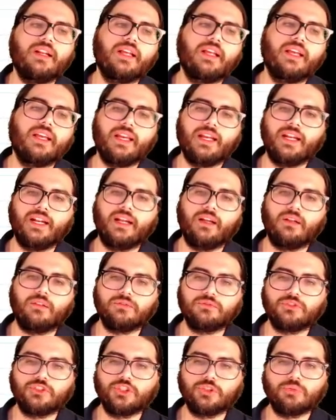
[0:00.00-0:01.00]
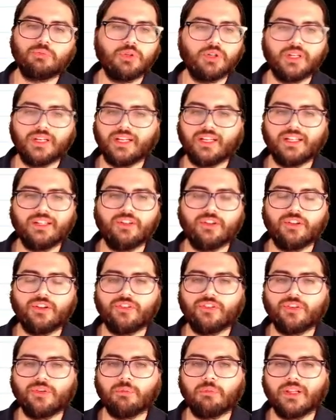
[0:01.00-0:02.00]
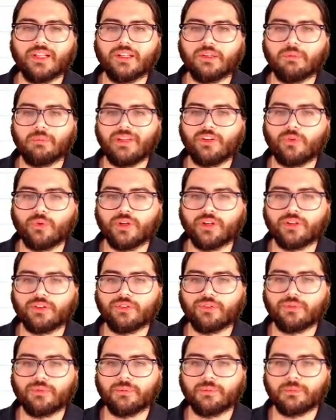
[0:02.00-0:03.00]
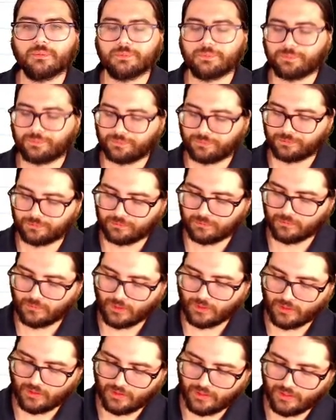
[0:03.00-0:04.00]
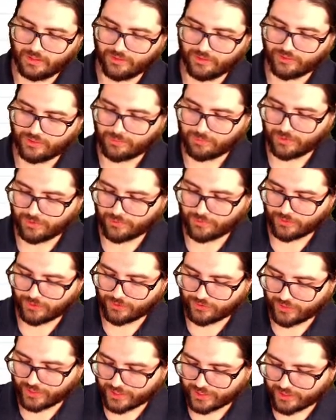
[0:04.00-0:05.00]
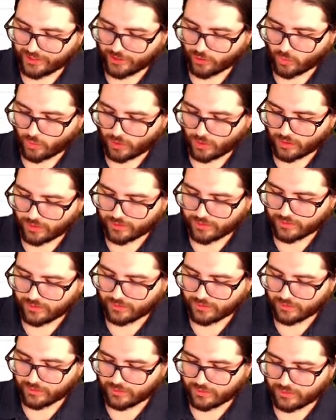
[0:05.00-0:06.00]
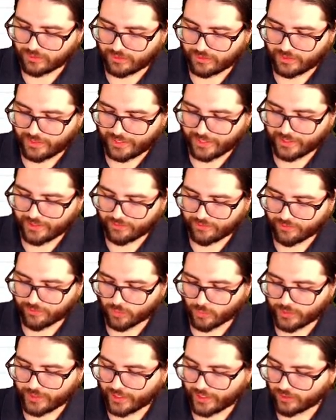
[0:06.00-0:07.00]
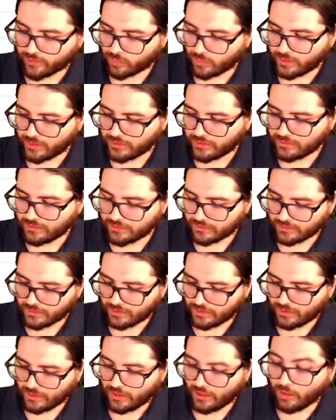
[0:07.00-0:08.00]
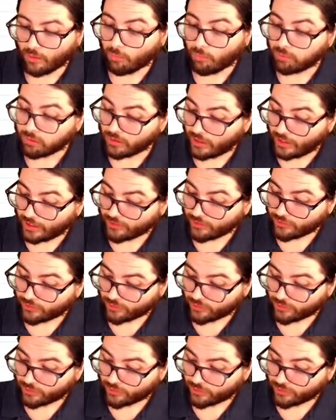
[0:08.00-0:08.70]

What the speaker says: and I'll just put it into the simplex matrix. Same thing for the second inequality, -3x1 plus